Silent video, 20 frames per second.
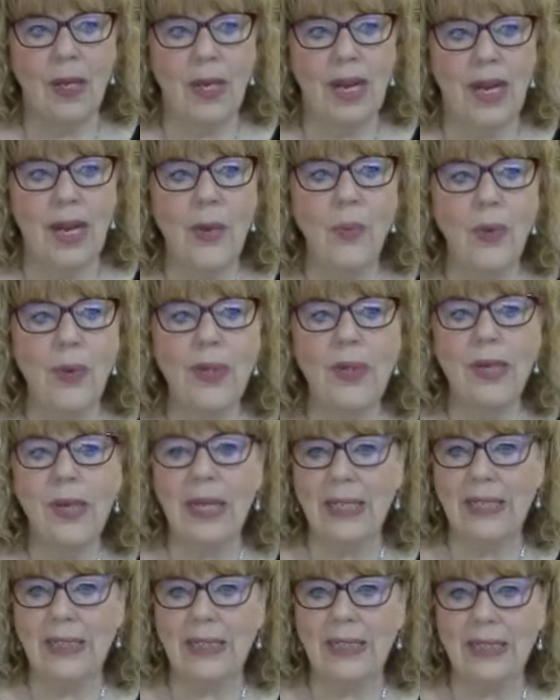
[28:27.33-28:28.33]
I
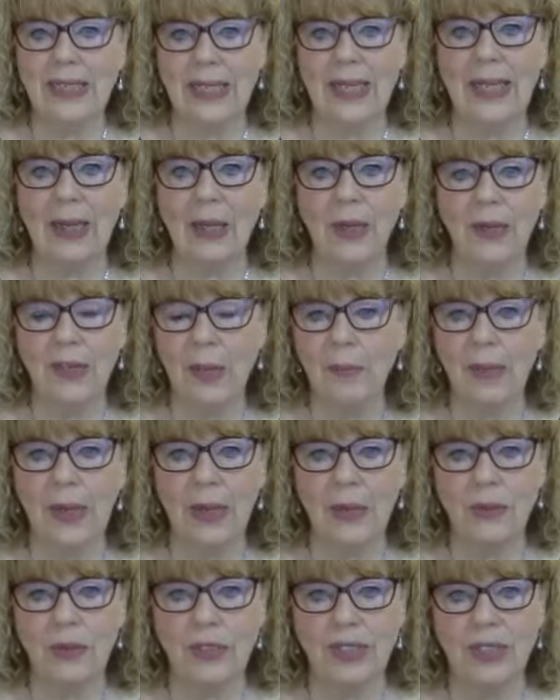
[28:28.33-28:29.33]
realized that healthy
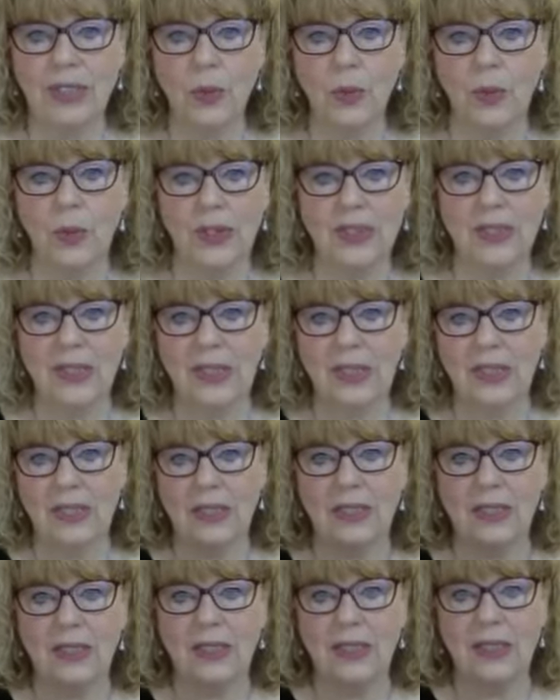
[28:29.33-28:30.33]
boundaries wasn't
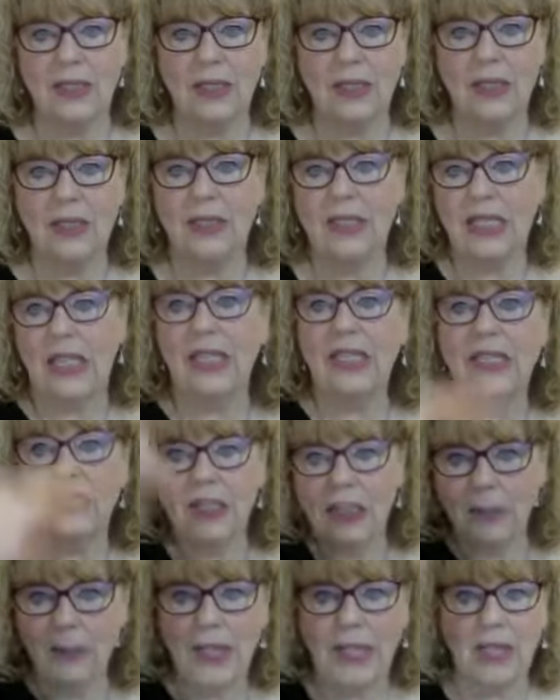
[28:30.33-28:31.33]
telling
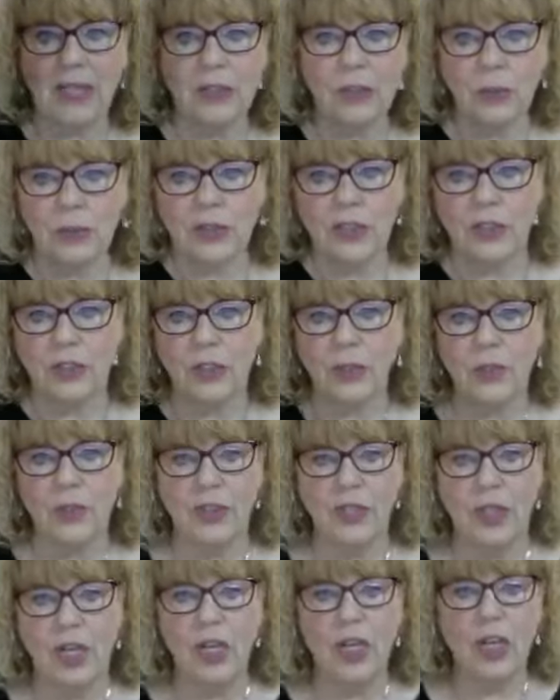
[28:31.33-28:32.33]
somebody else what to do
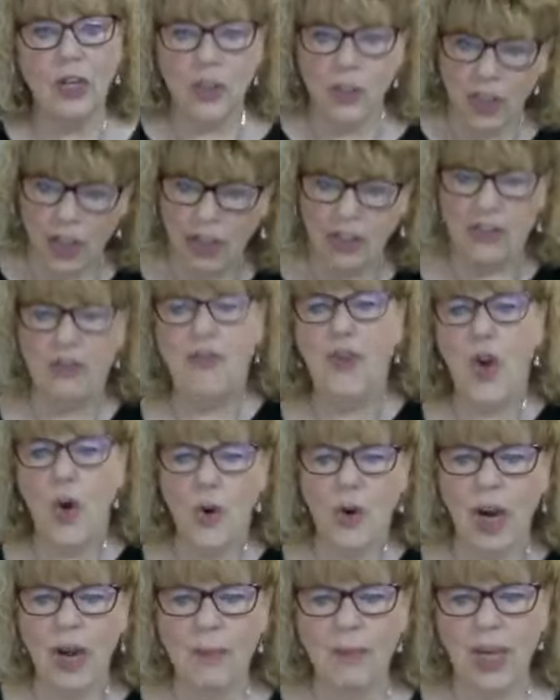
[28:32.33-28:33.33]
and no,
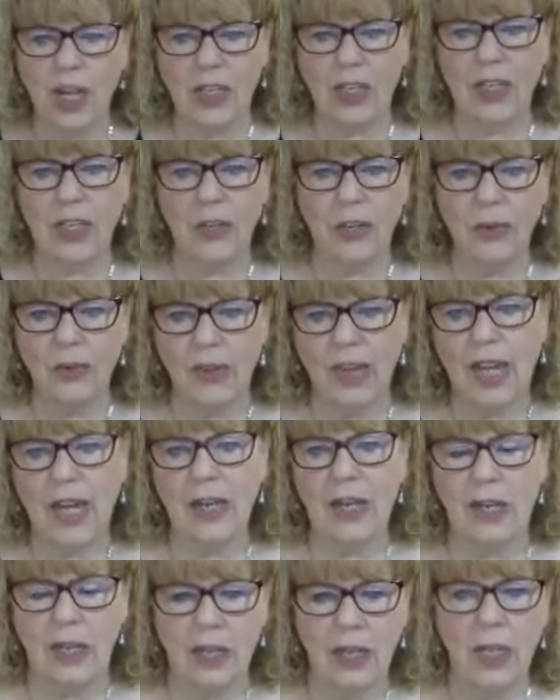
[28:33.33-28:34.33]
I'm not going to do
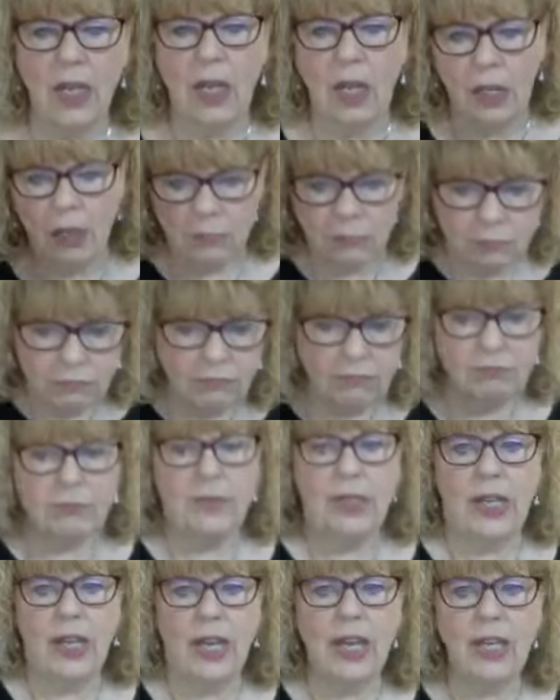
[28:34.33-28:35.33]
that and
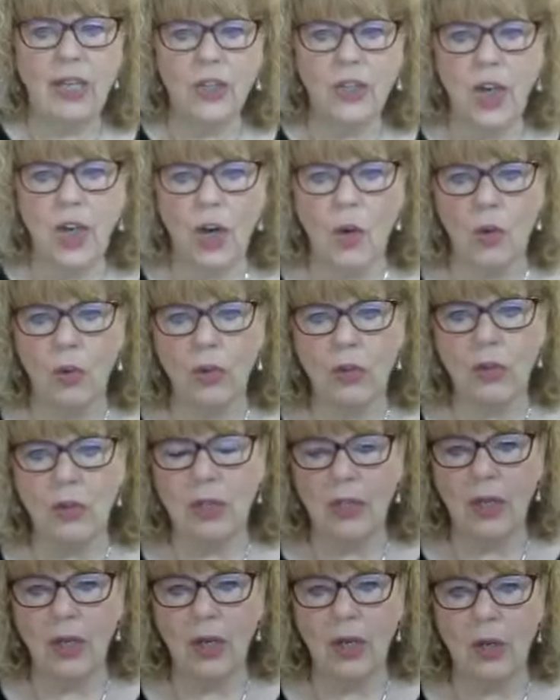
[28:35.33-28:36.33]
heck no,
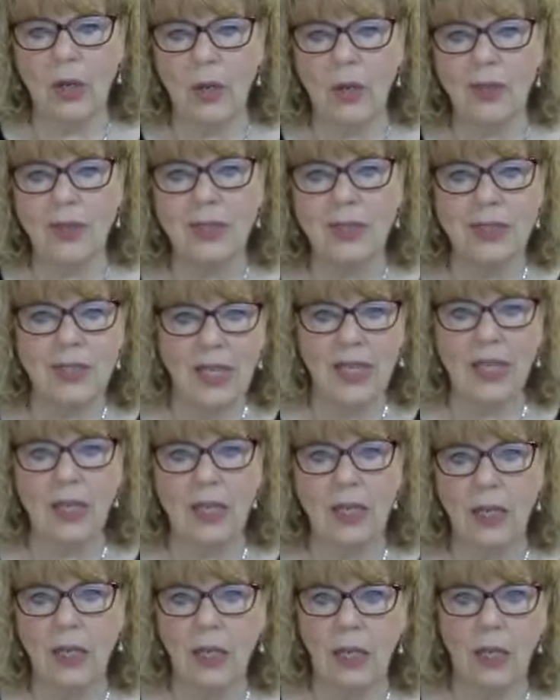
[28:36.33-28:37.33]
or
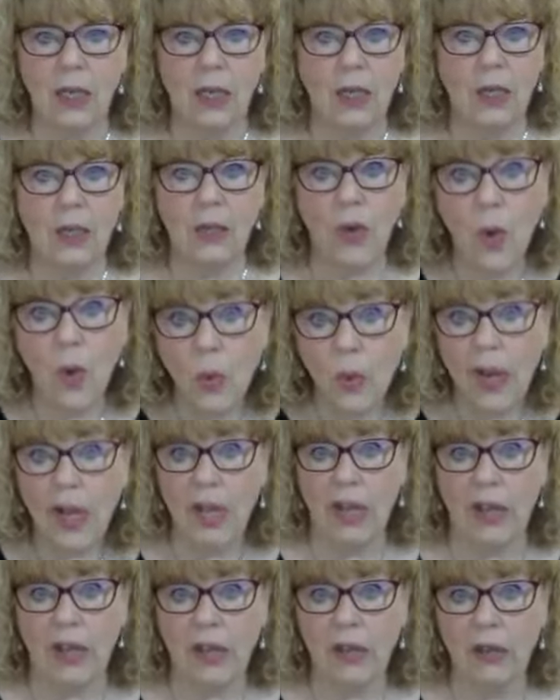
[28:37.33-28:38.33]
saying no
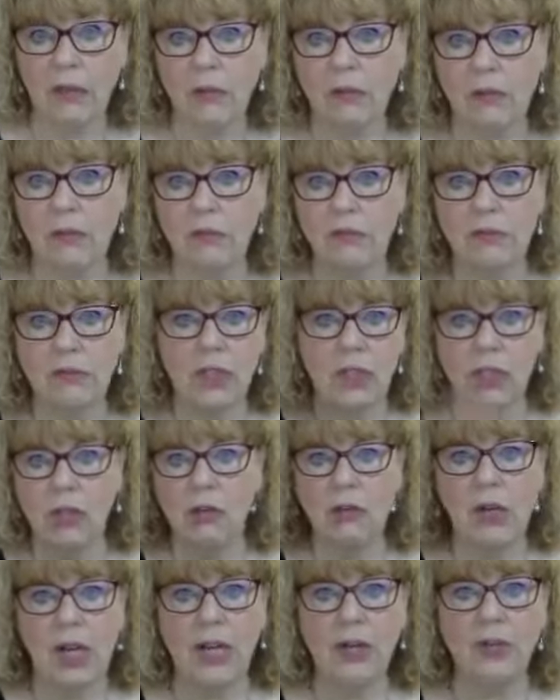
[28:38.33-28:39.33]
way,
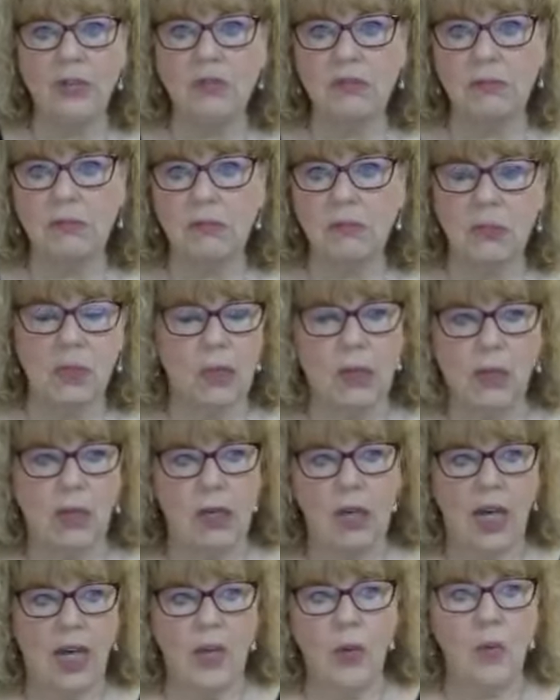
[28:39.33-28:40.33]
I
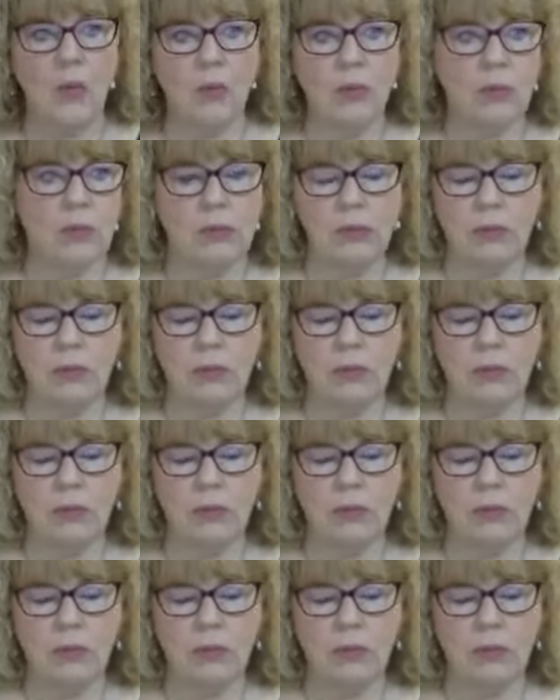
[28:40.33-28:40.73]
don't